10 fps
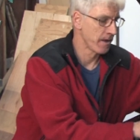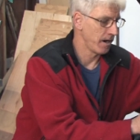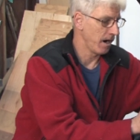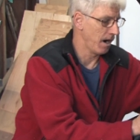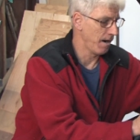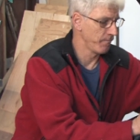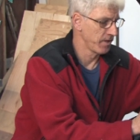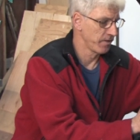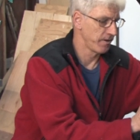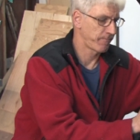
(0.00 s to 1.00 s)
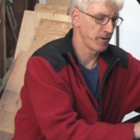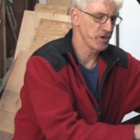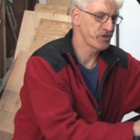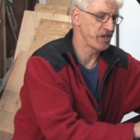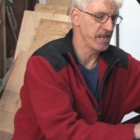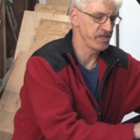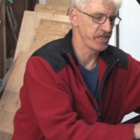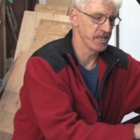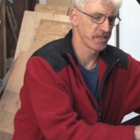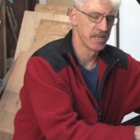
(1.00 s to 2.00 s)
Um, the first change
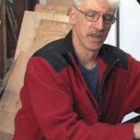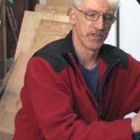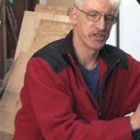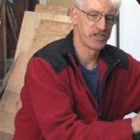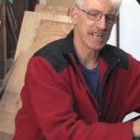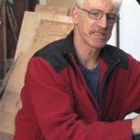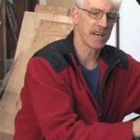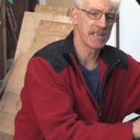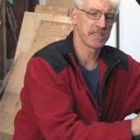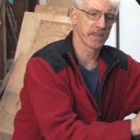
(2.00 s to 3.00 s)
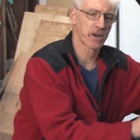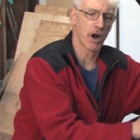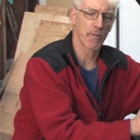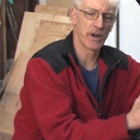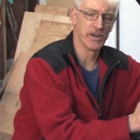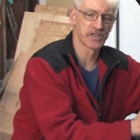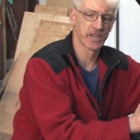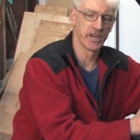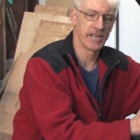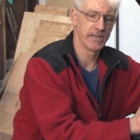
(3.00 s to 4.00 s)
is the jet size in the carburetor is
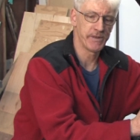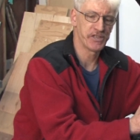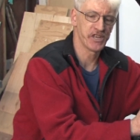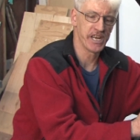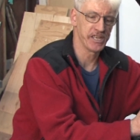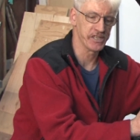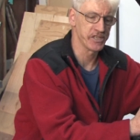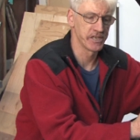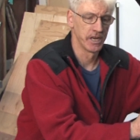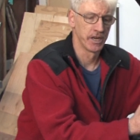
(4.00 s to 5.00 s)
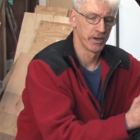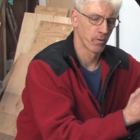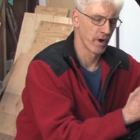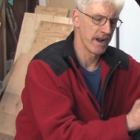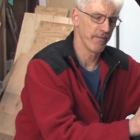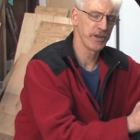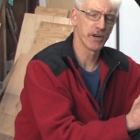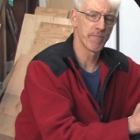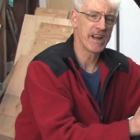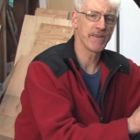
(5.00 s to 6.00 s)
going to need to be changed. Whatever your
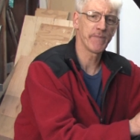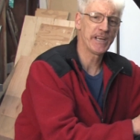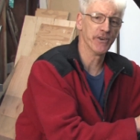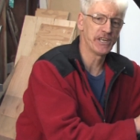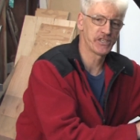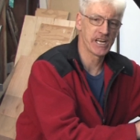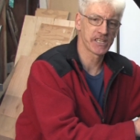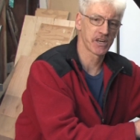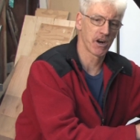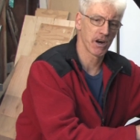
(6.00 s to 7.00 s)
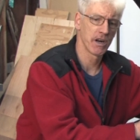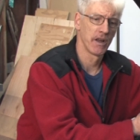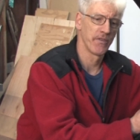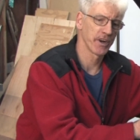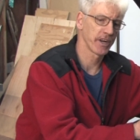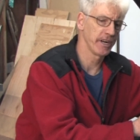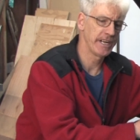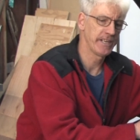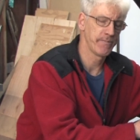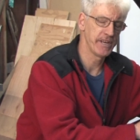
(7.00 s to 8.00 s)
main metering jets are, they're going to
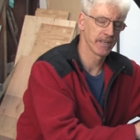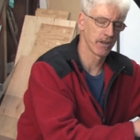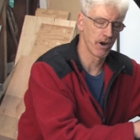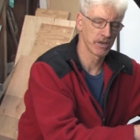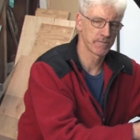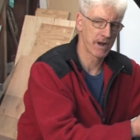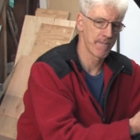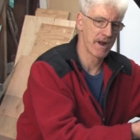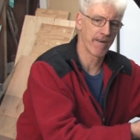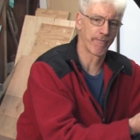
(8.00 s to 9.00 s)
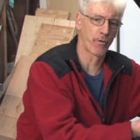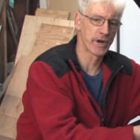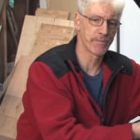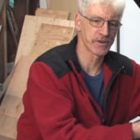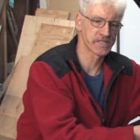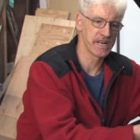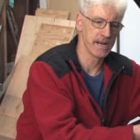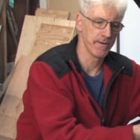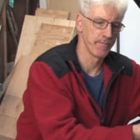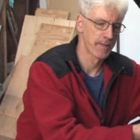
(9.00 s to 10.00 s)
need to be enlarged by about forty percent.